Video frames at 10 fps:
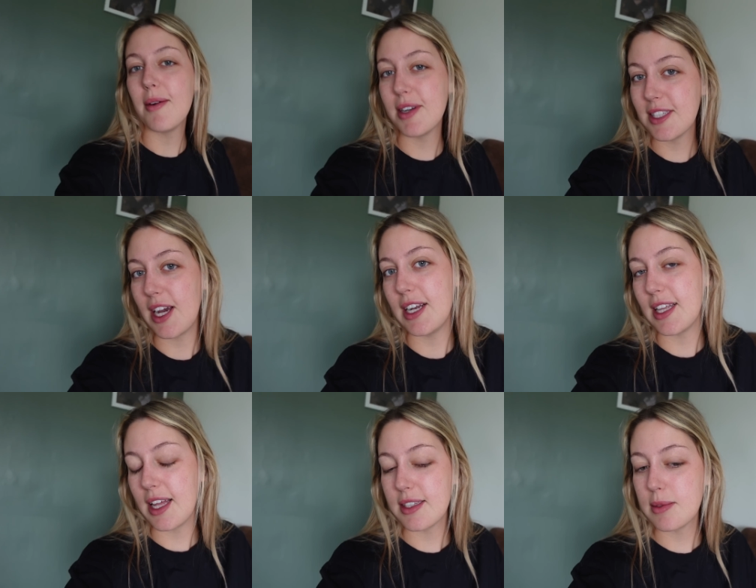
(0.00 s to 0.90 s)
want to tidy
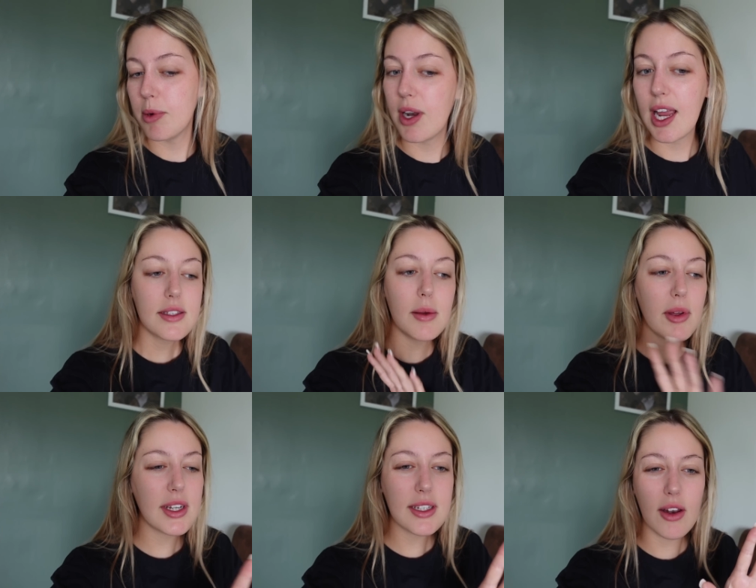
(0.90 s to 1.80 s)
that this morning. To be
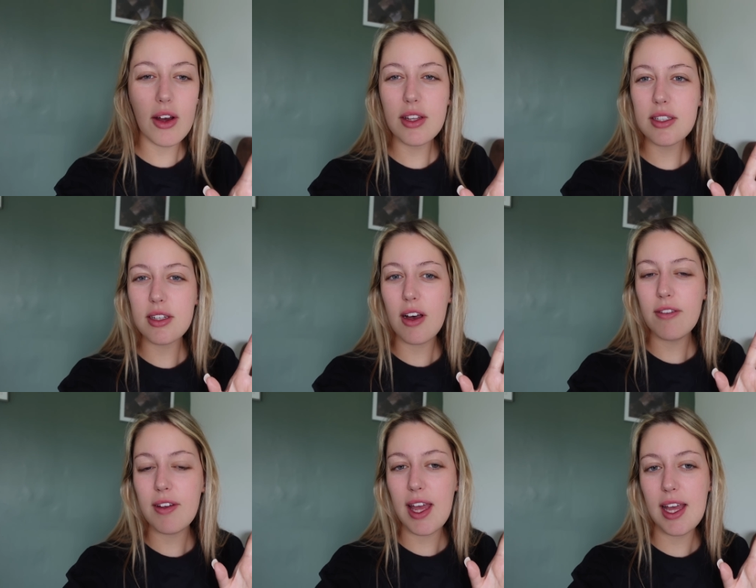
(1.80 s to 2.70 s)
honest a lot of the
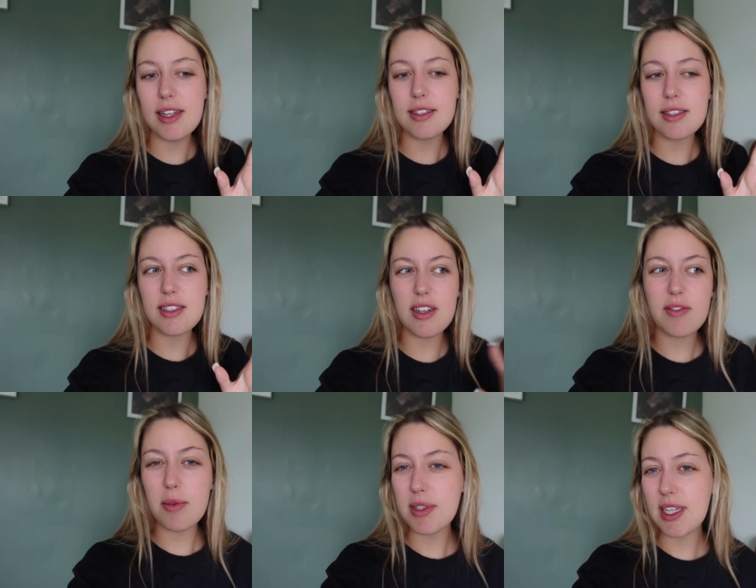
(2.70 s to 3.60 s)
stuff is stuff
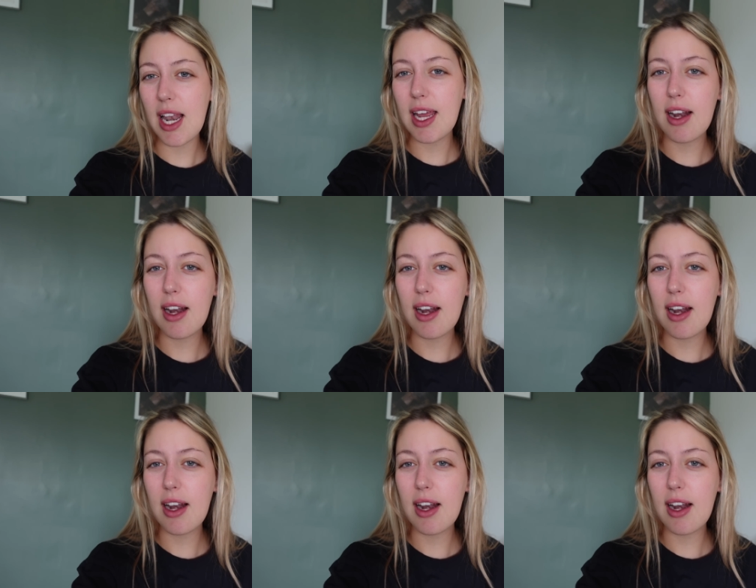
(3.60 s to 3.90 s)
I'm selling